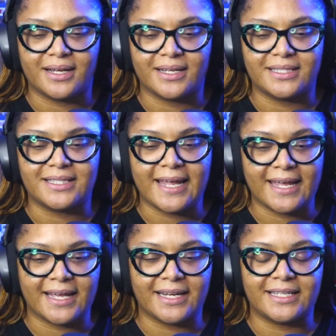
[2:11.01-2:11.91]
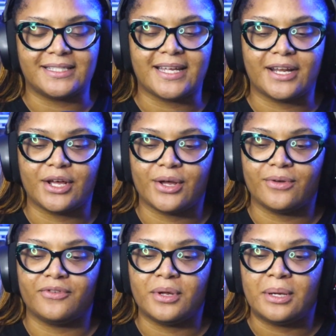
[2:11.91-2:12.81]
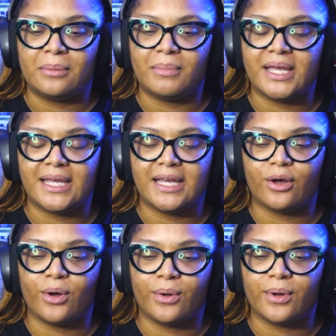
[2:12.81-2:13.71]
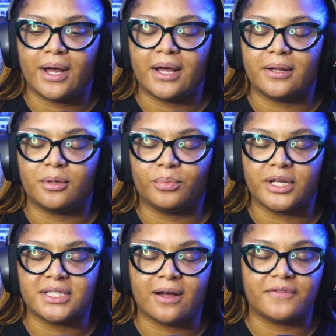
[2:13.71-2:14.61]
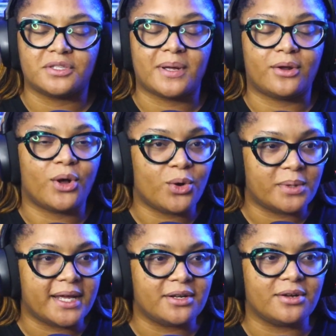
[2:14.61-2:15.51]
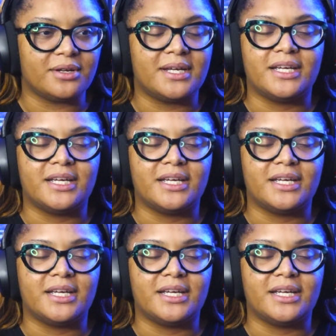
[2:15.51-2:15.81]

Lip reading: Stan, and instead of making the press conference about Homelander,